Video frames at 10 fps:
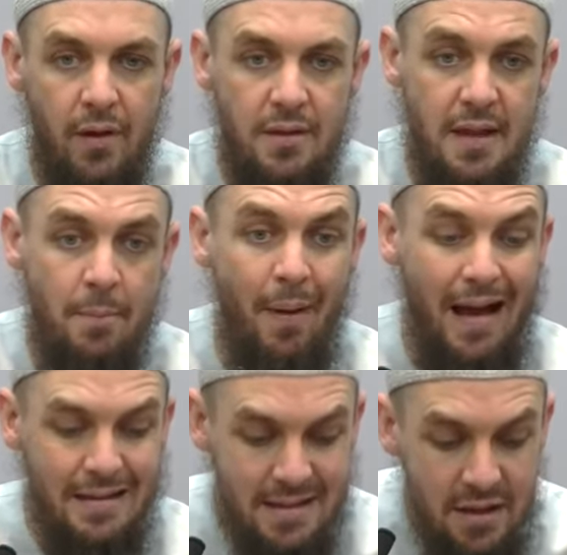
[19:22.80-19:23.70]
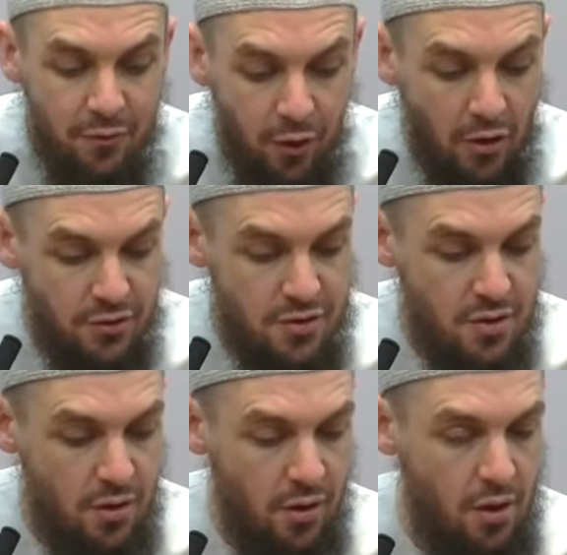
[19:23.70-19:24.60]
then by default,
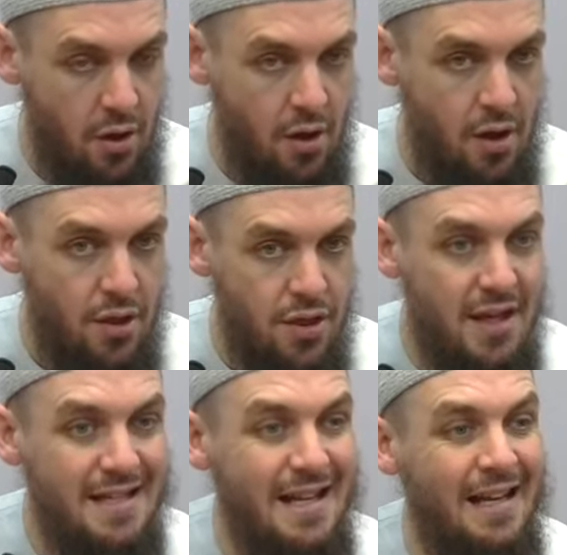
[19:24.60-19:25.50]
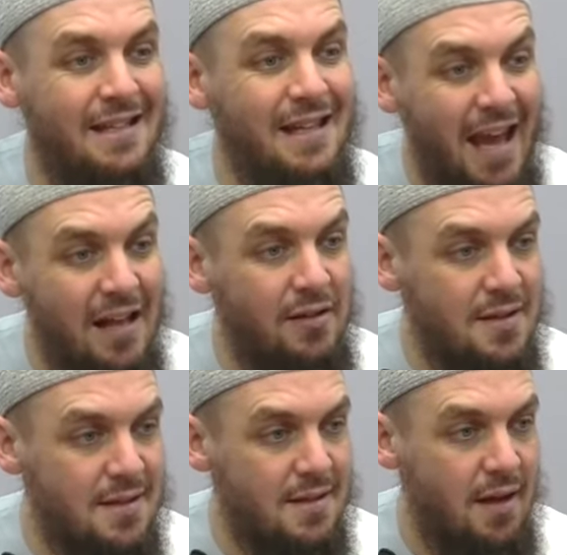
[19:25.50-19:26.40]
this
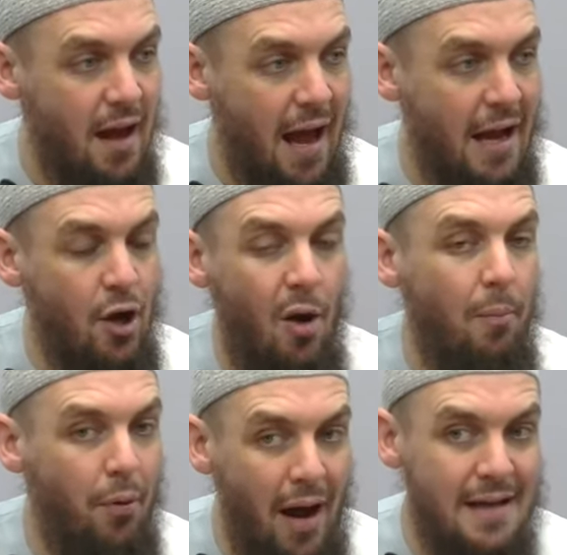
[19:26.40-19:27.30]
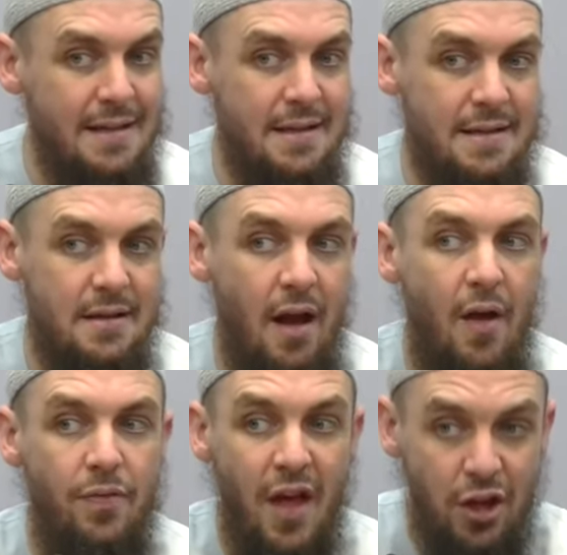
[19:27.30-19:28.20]
entails and comprises
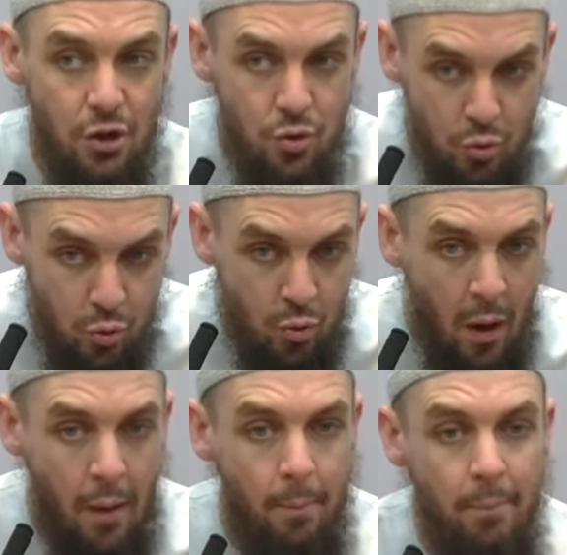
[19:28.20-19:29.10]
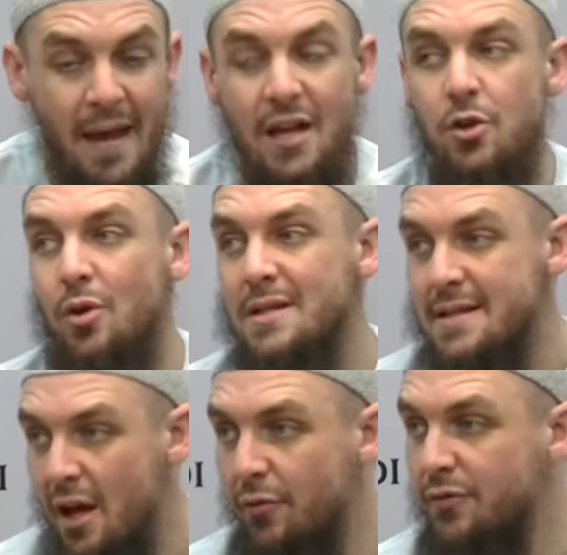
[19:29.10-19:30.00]
that you make
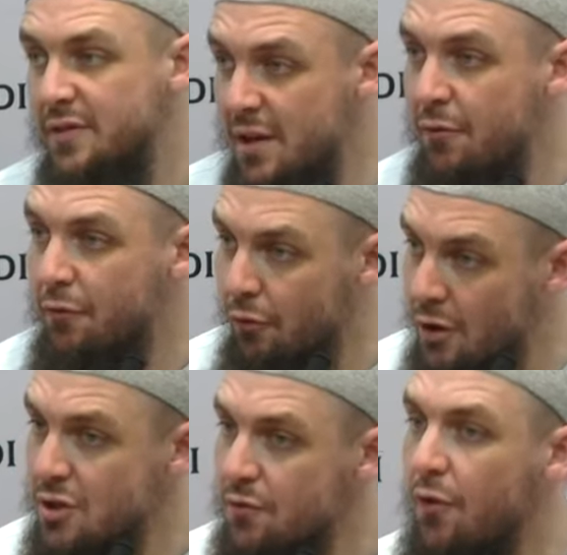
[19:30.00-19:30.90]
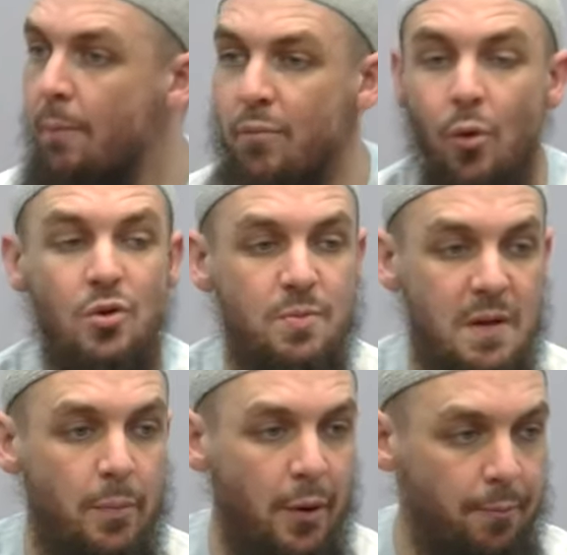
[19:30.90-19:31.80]
yourself different from those
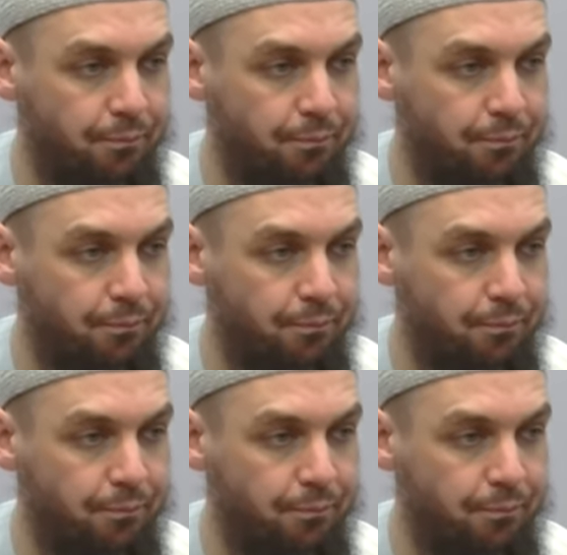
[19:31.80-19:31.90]
people.